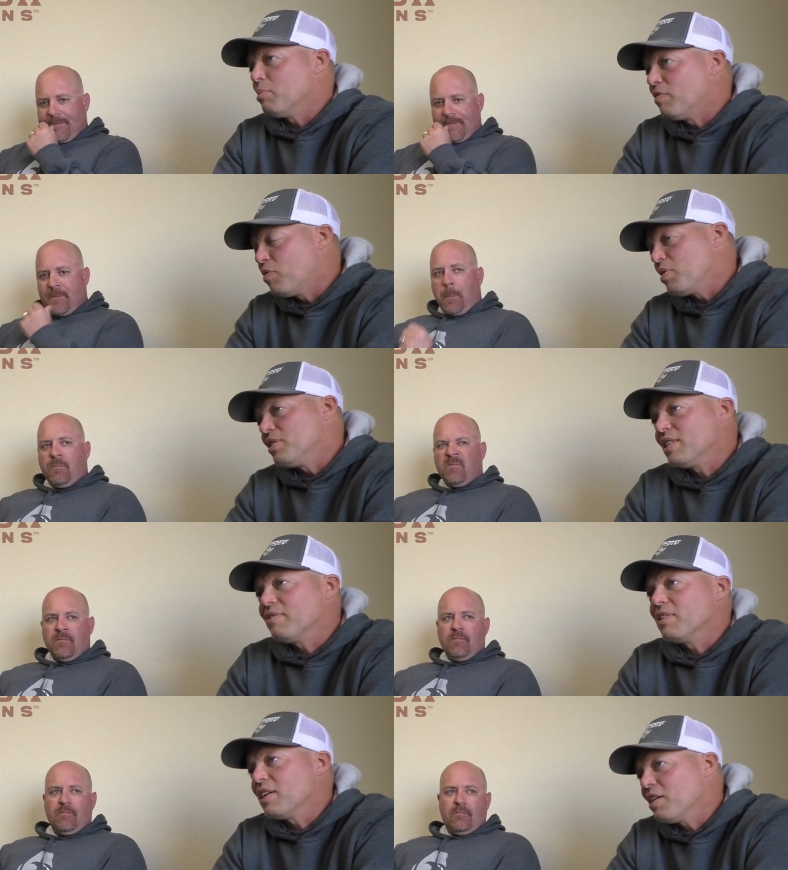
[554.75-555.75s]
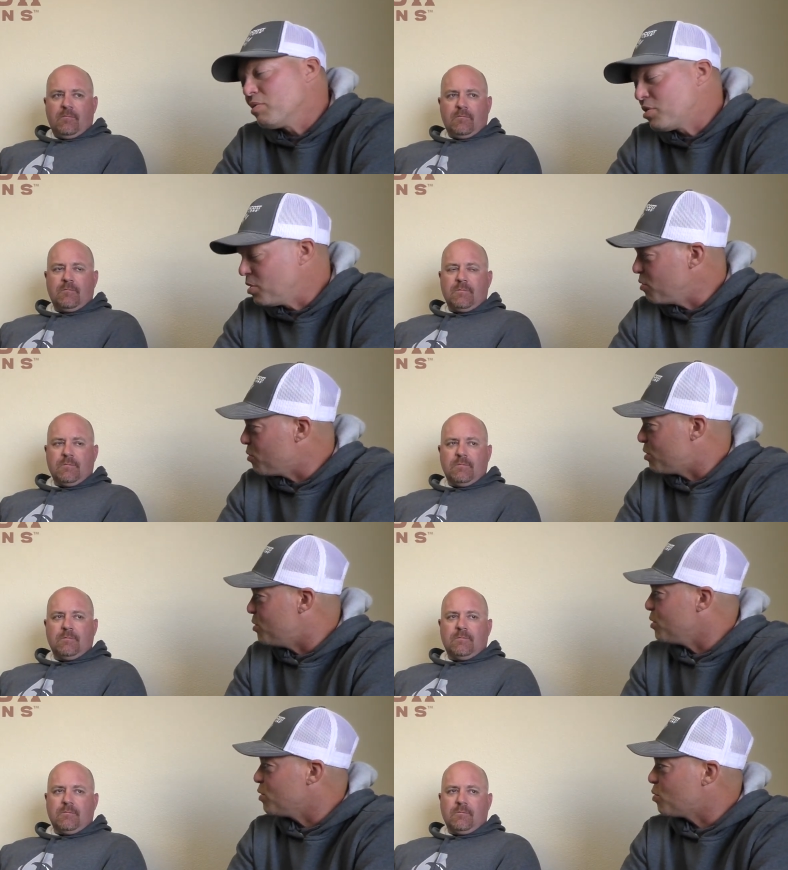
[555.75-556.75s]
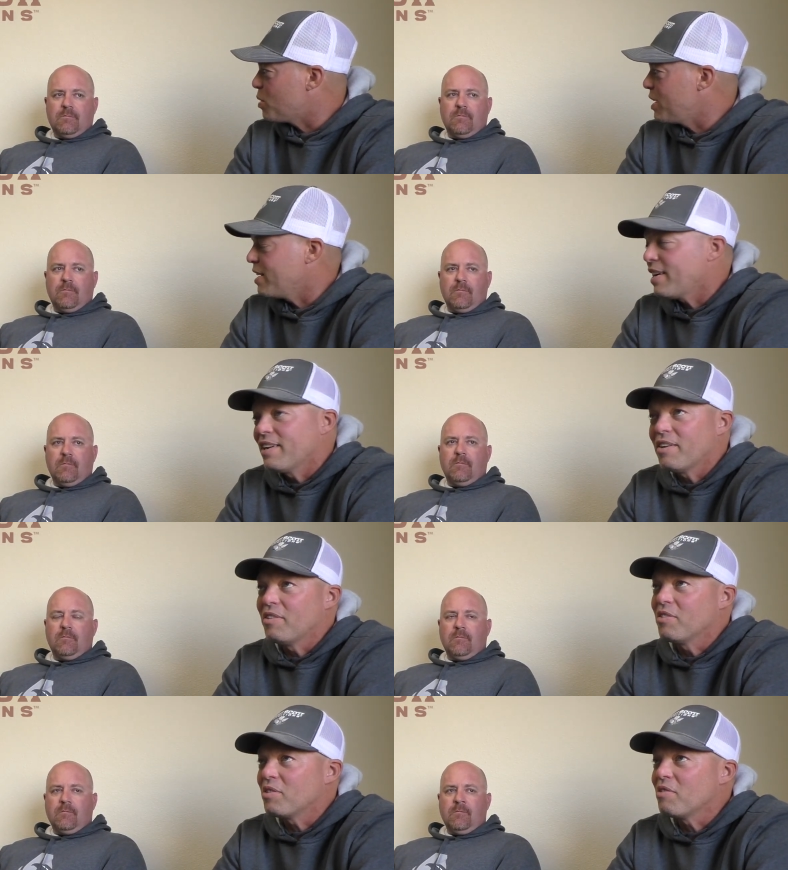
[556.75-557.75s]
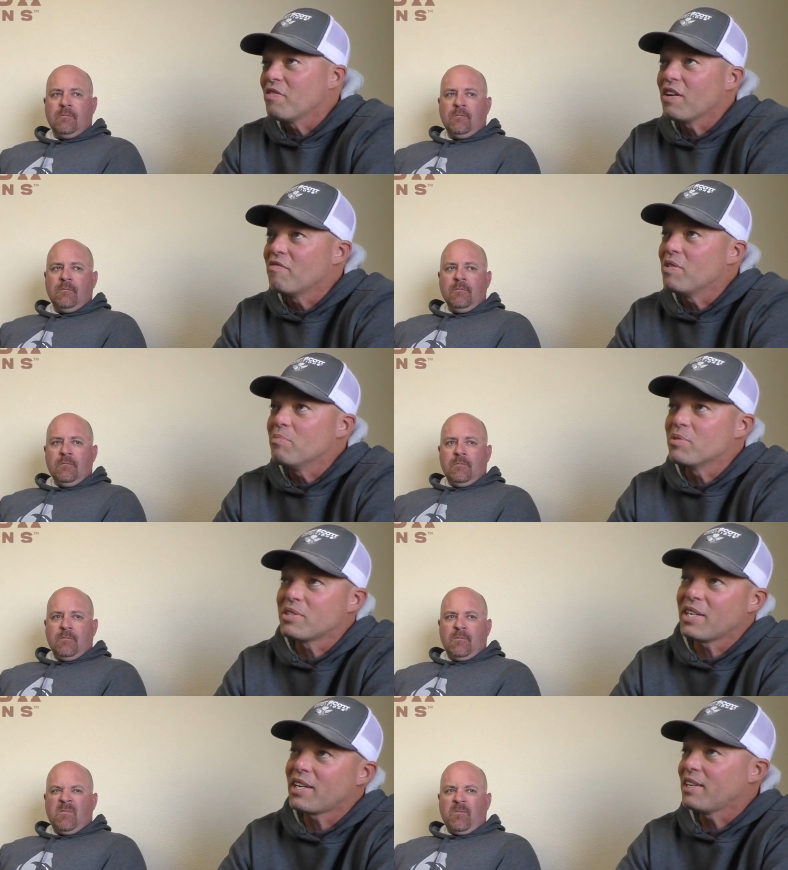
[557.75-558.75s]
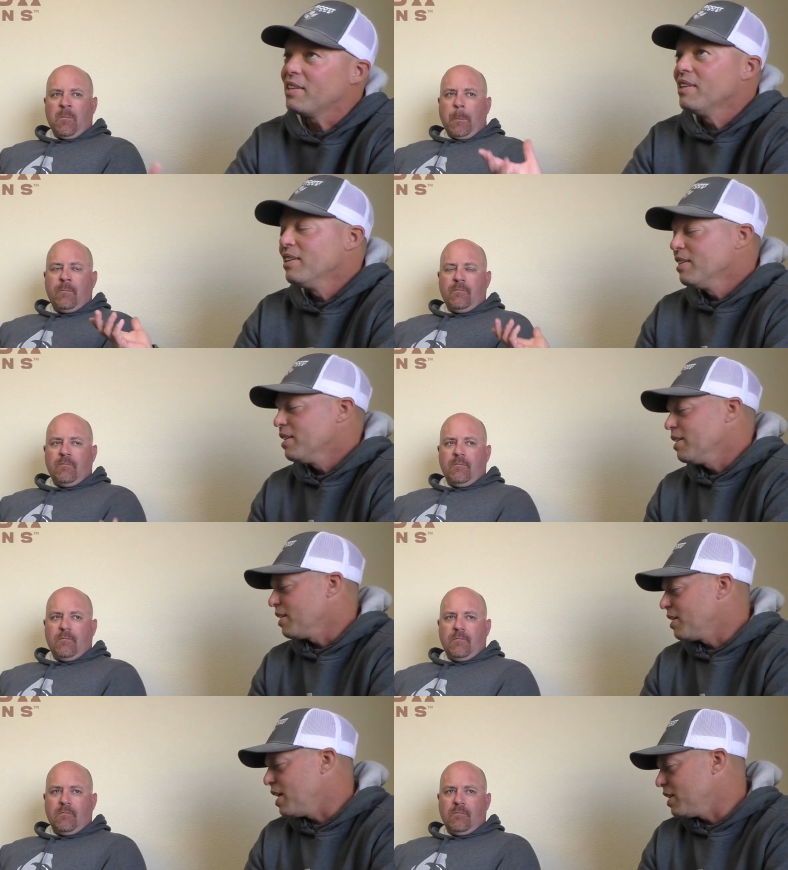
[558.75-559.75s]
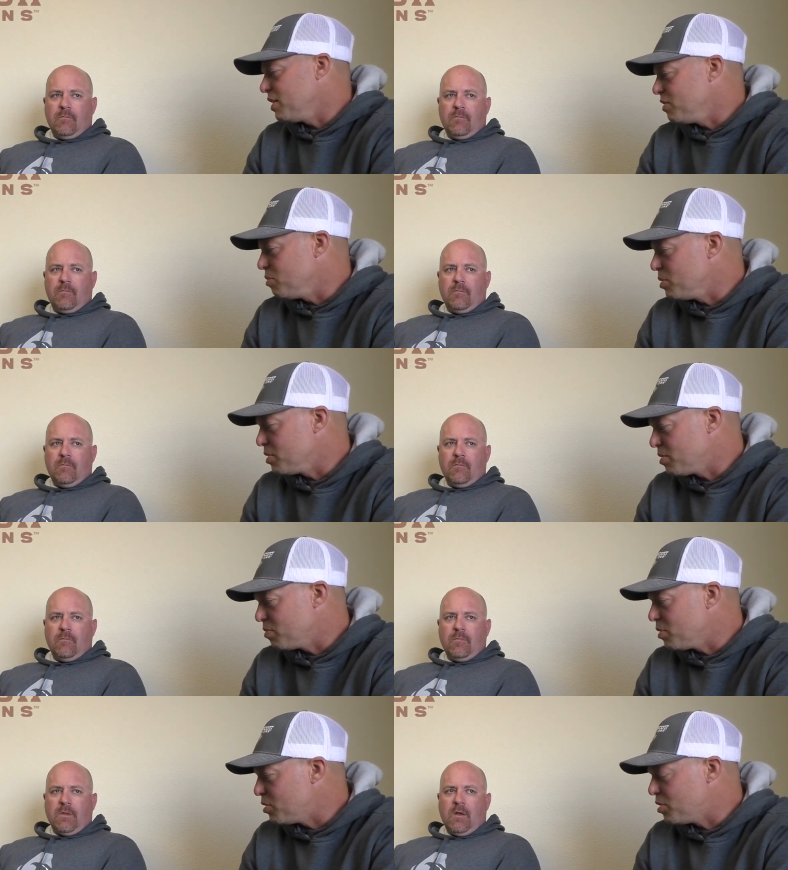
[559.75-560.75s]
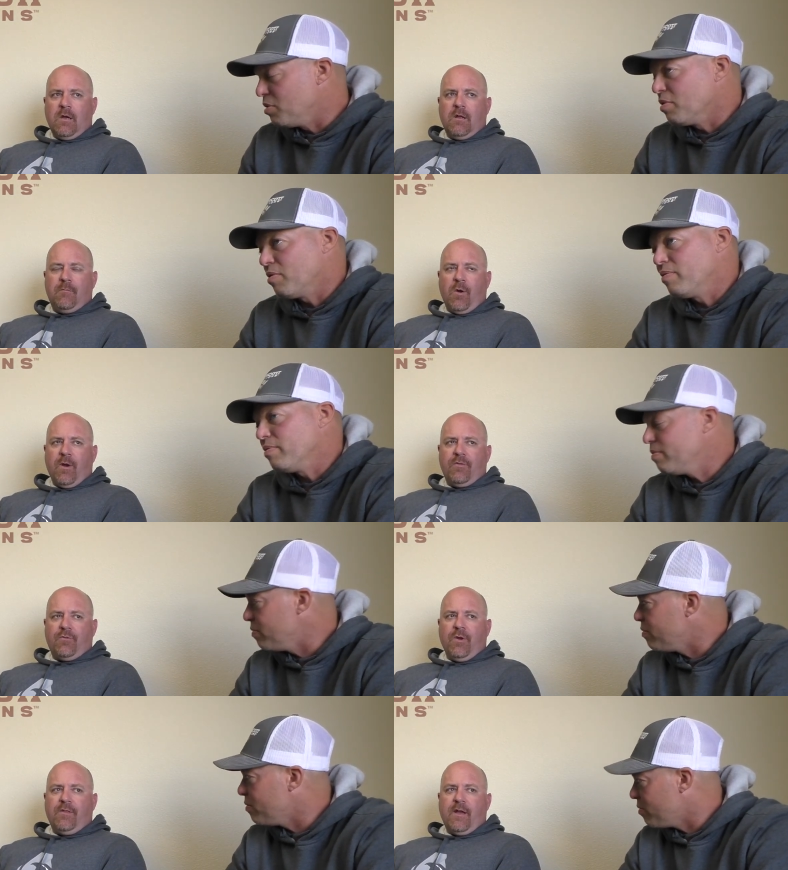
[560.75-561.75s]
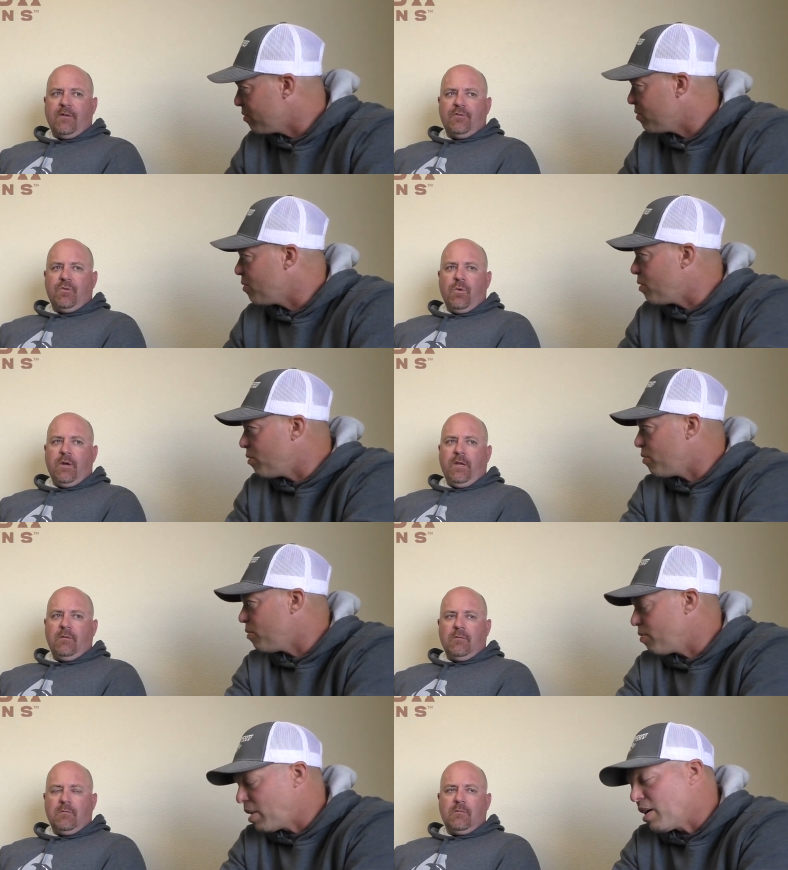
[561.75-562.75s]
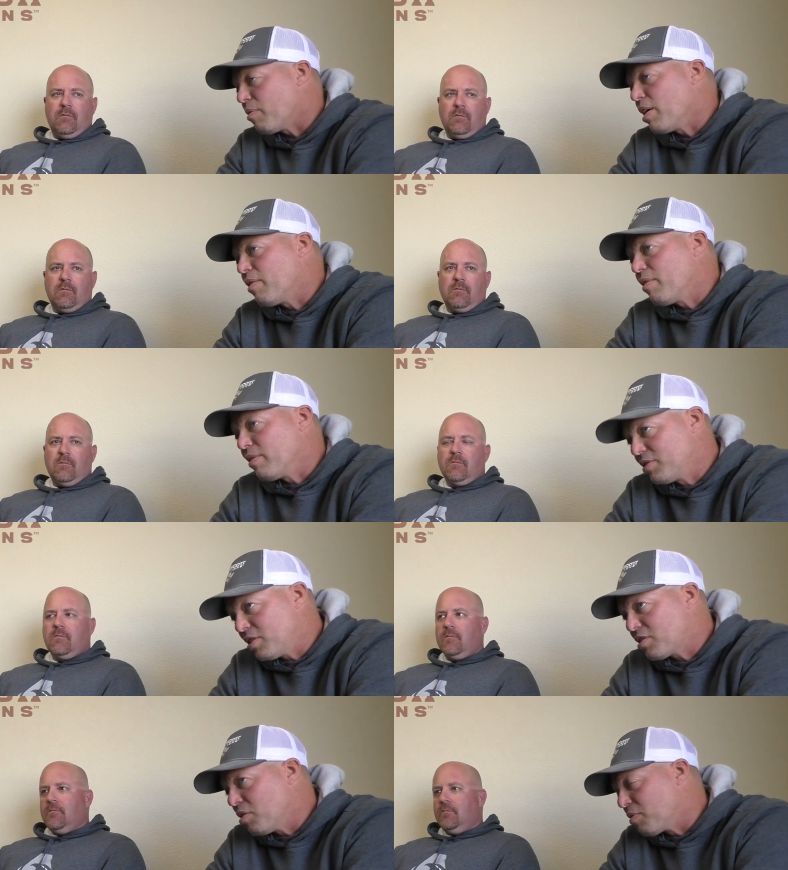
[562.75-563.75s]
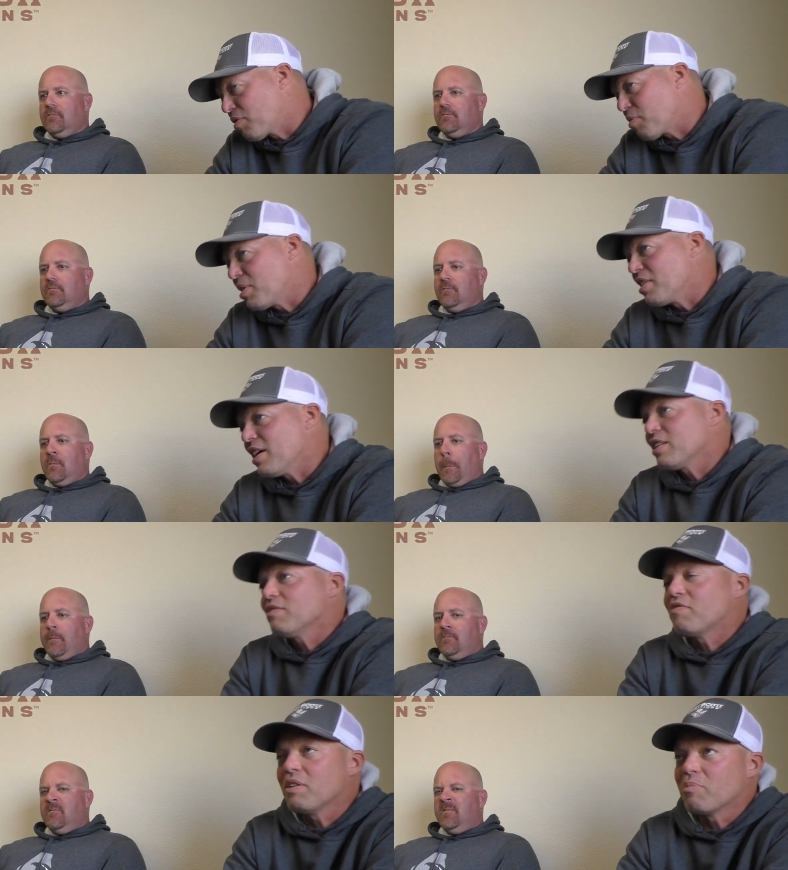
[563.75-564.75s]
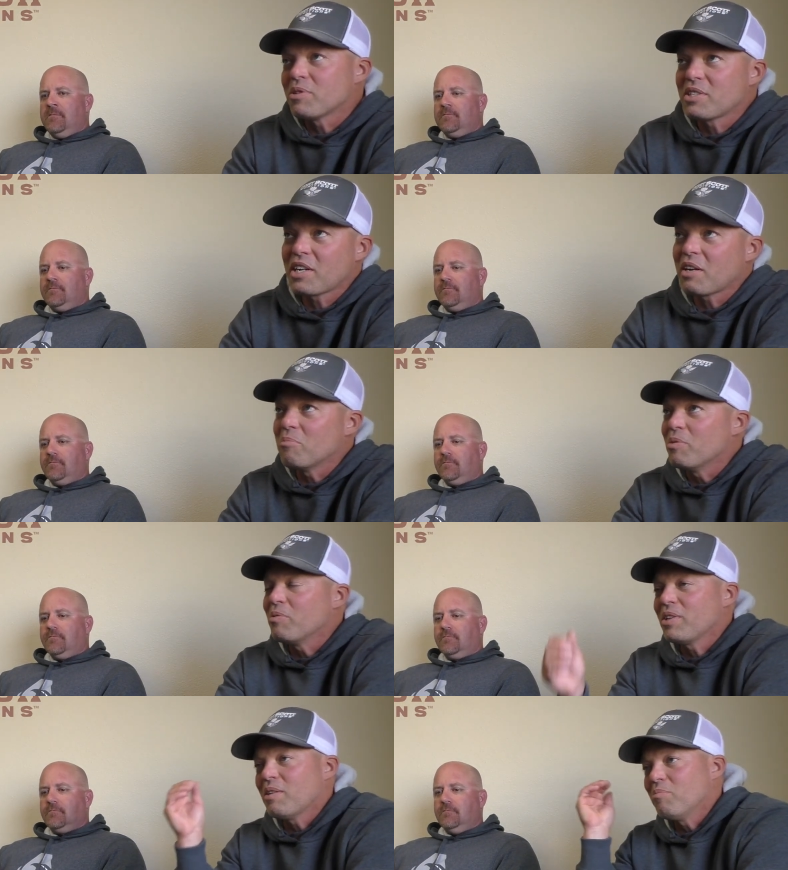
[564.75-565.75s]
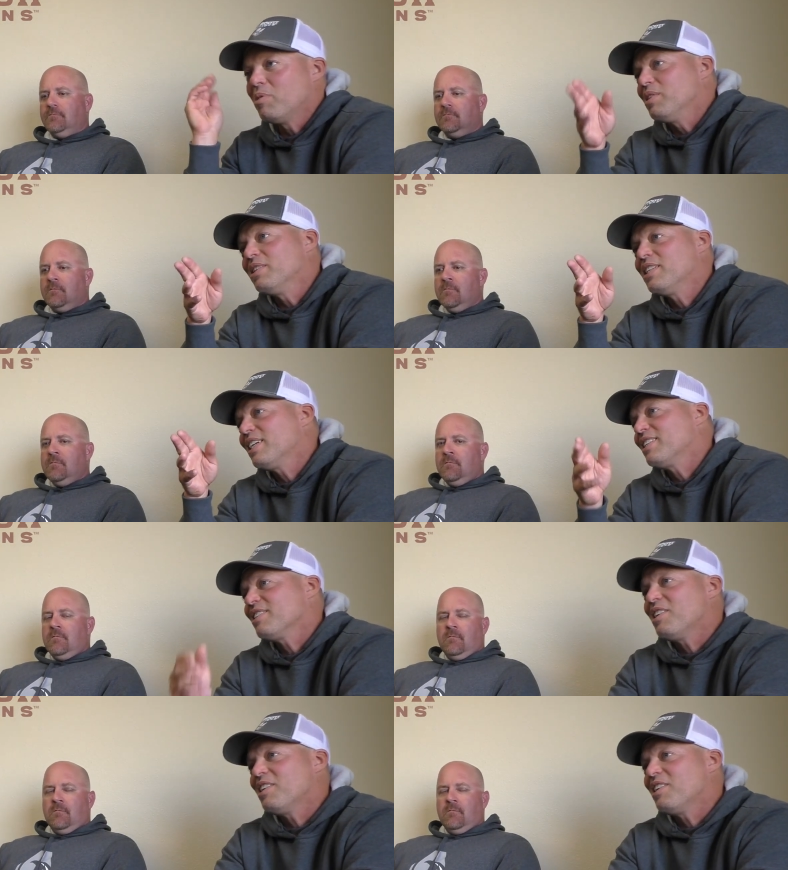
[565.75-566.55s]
Speaker 1: by 47 that I was shooting was doing 2,935 feet per second. Galen was
Speaker 2: shooting around 3,020.
Speaker 1: Yeah, just over 3,000 feet per second. But when that bullet takes